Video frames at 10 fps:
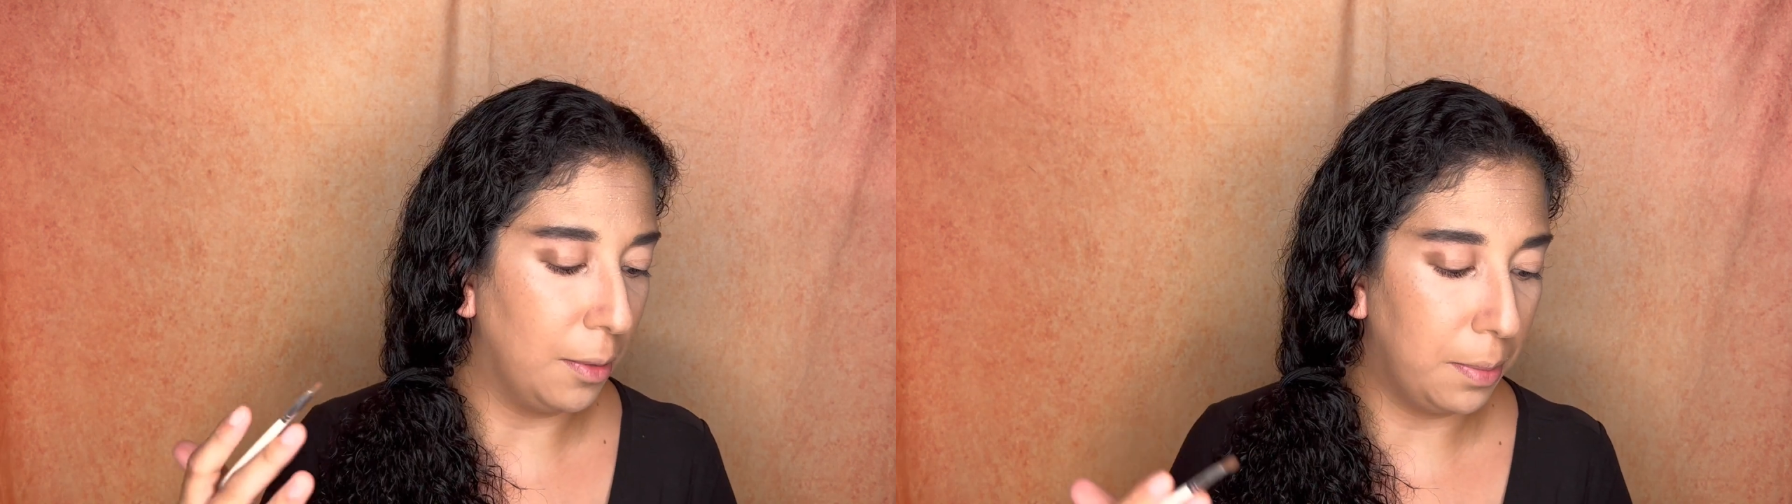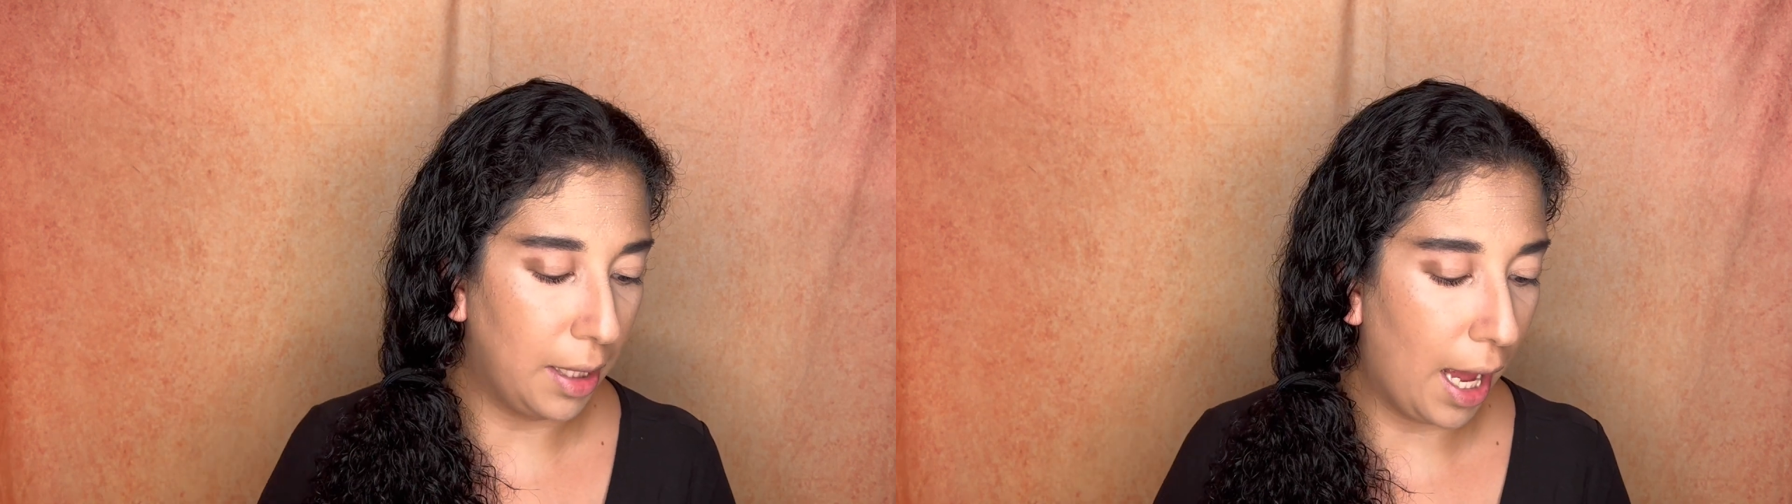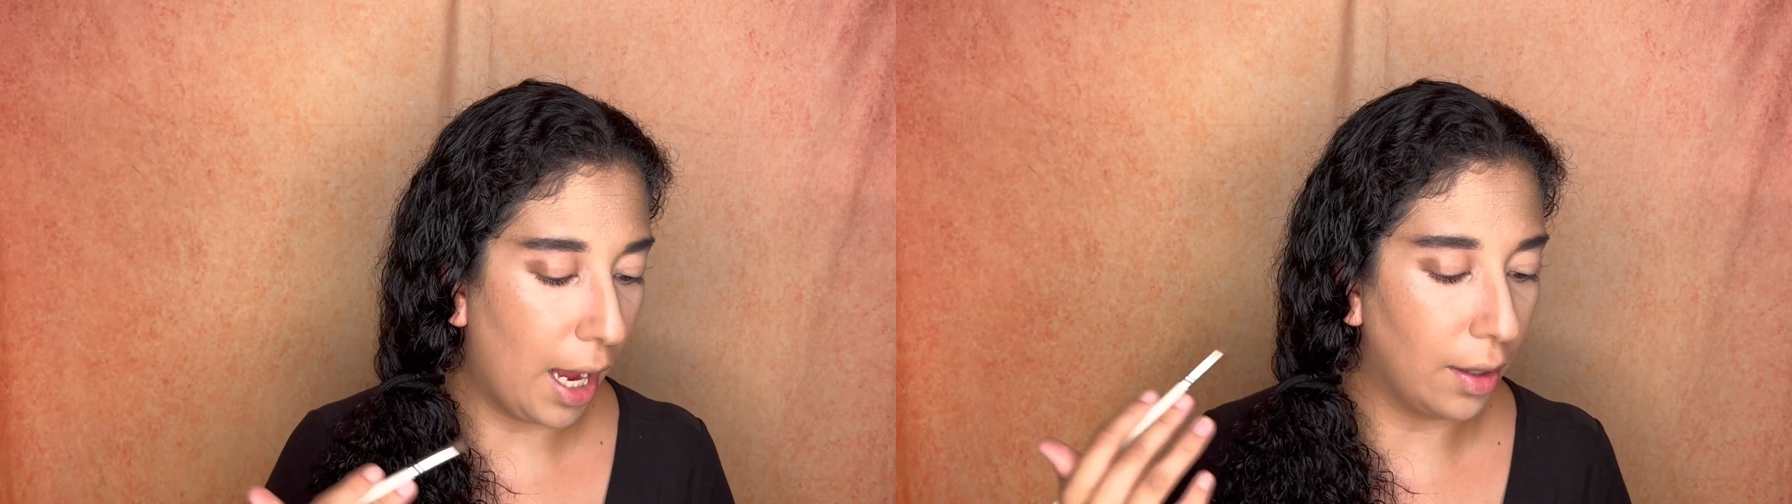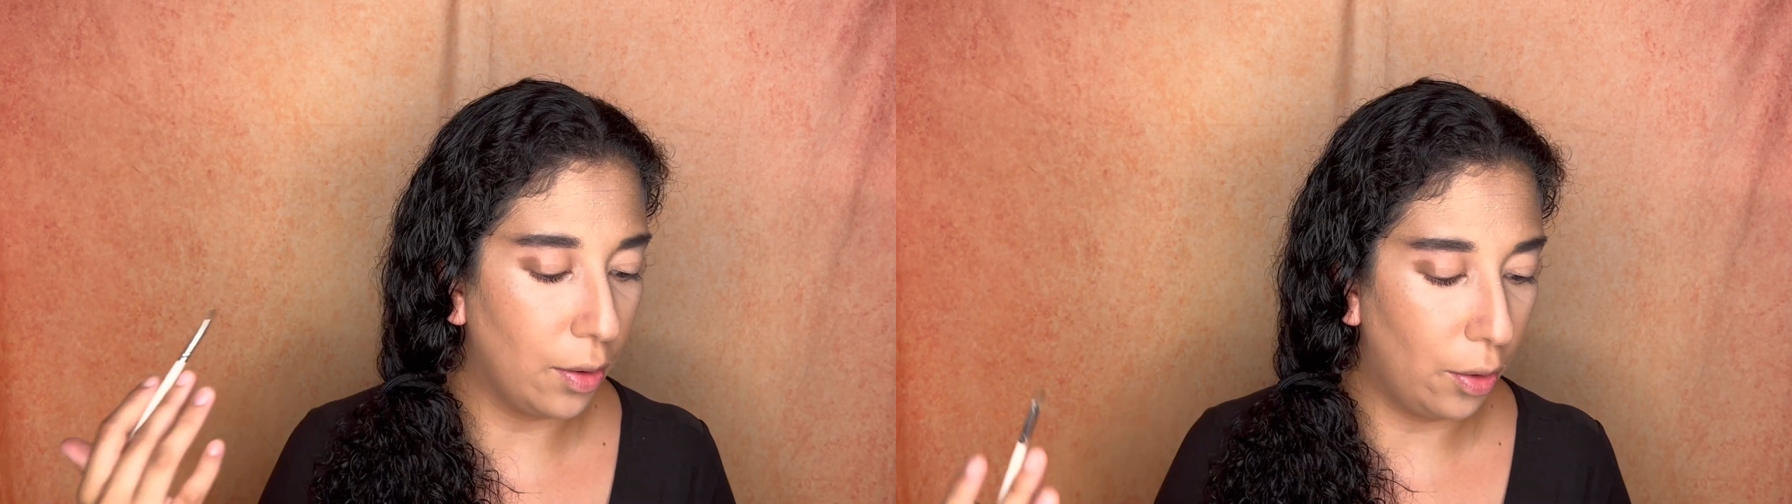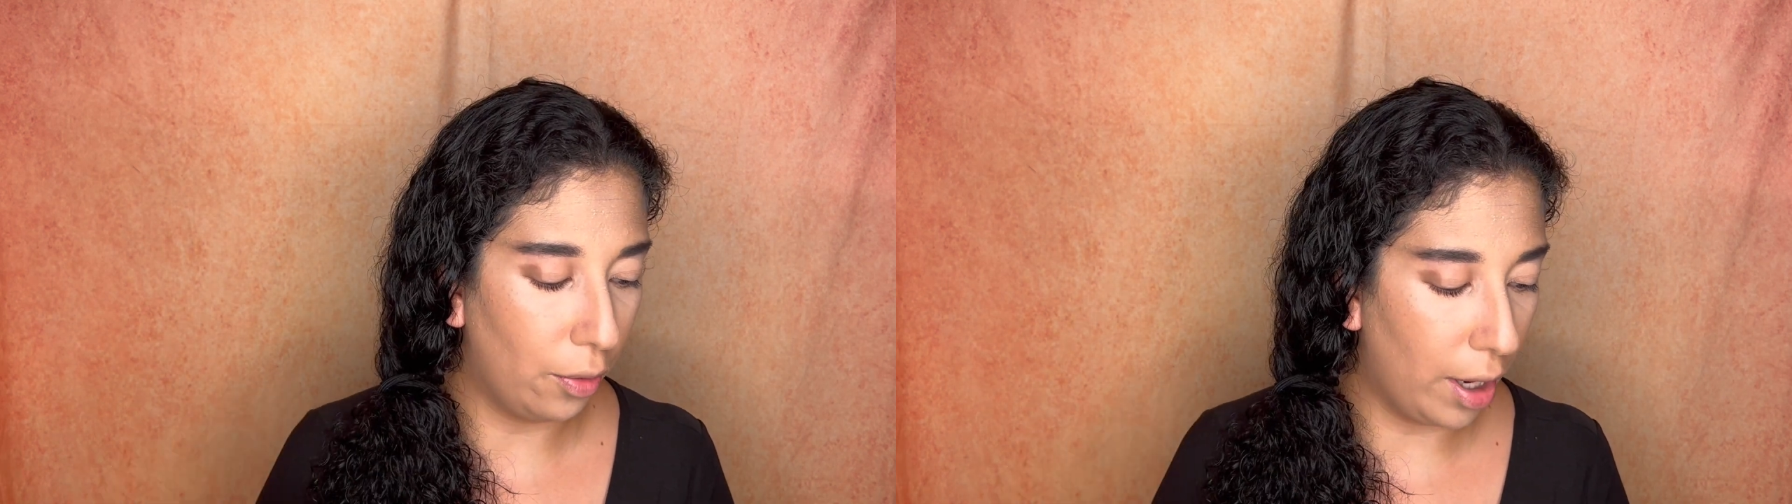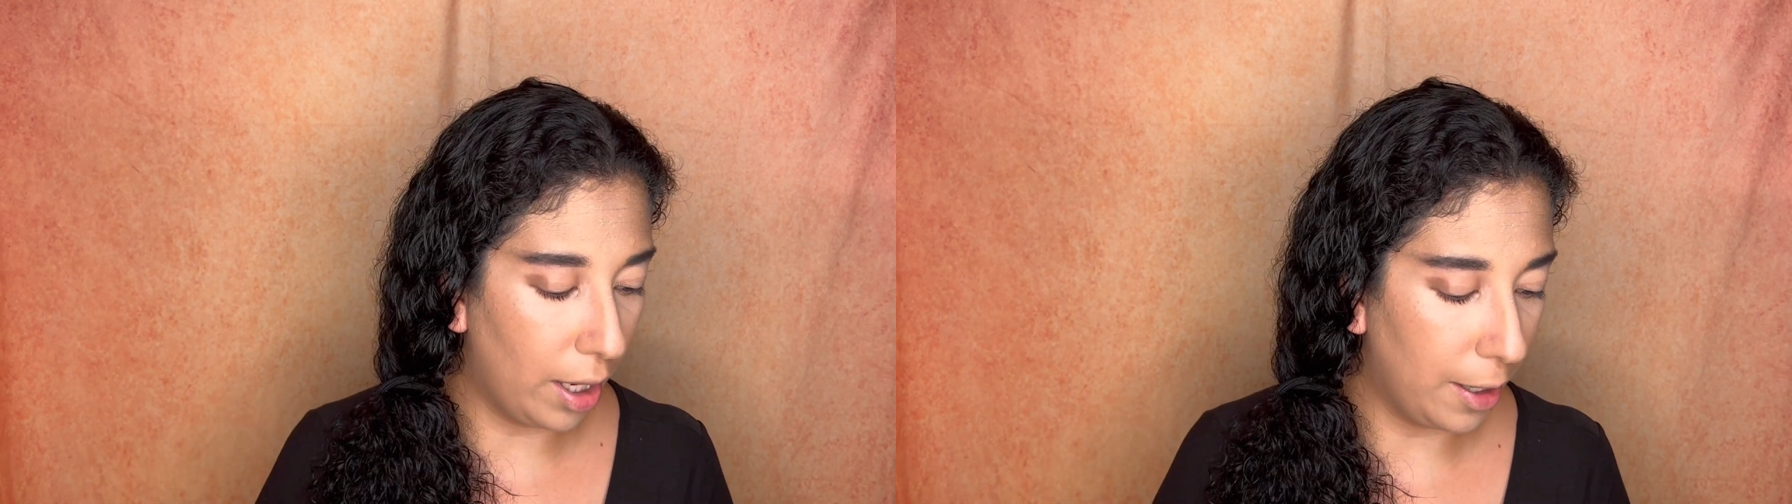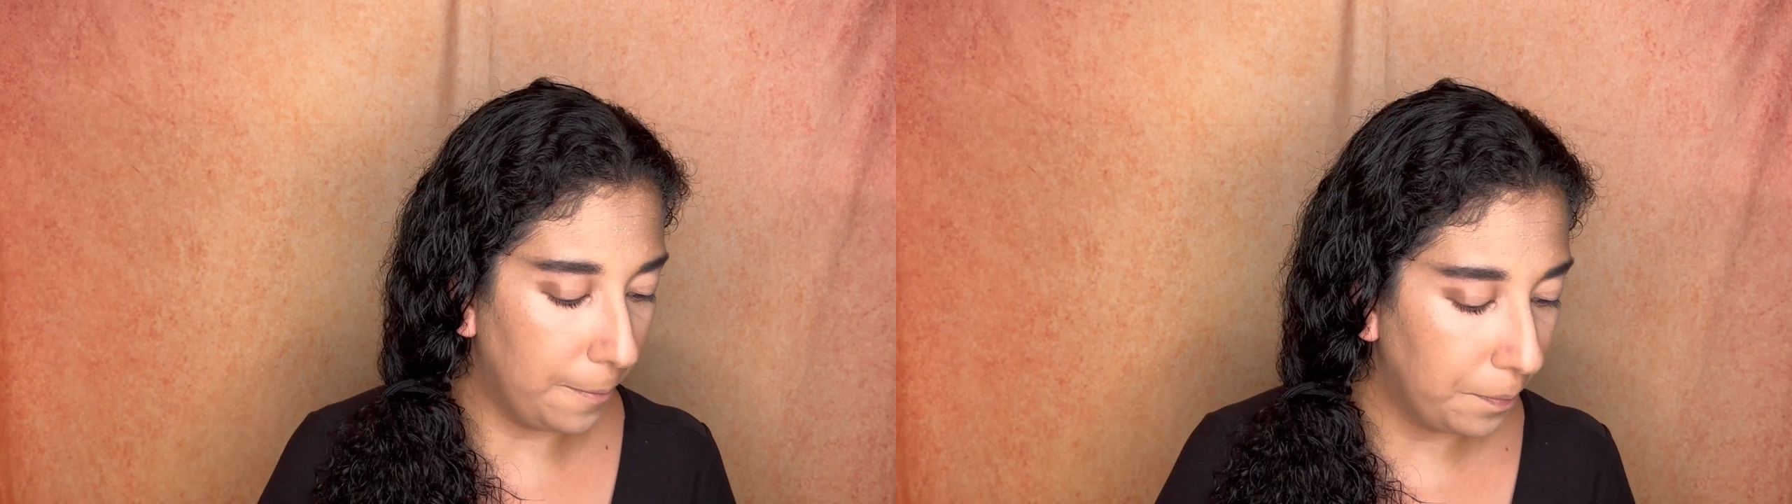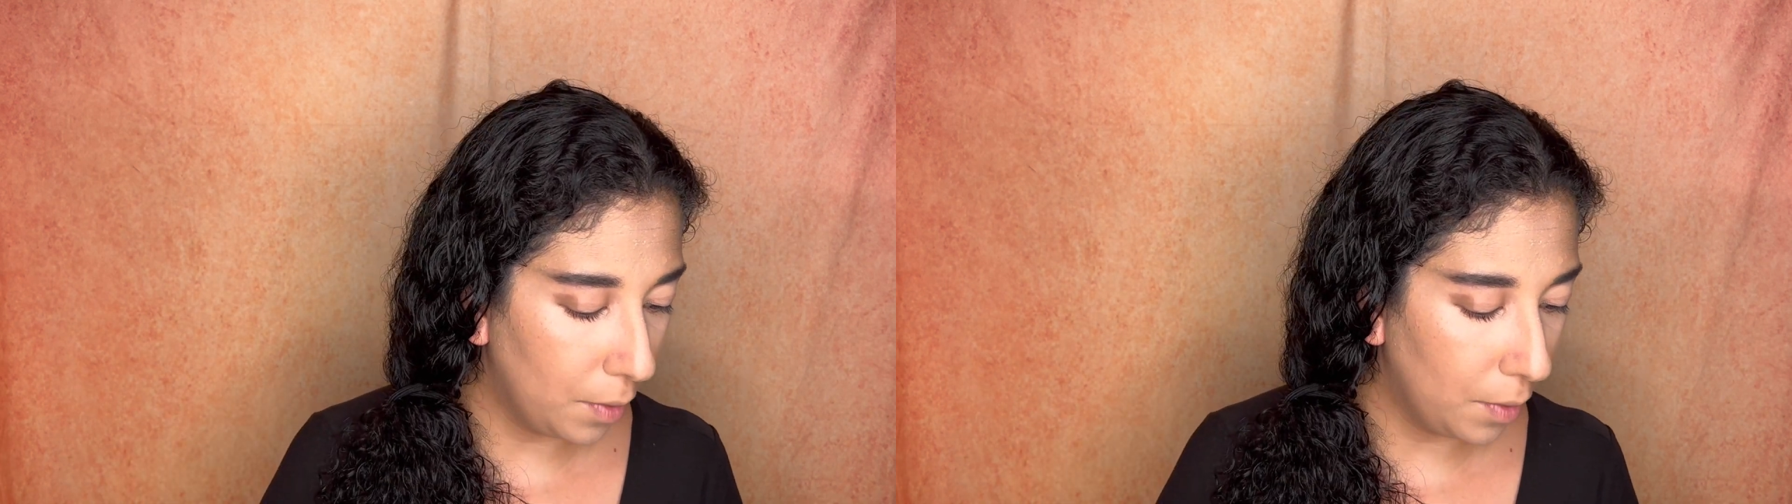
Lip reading: the black, the gray.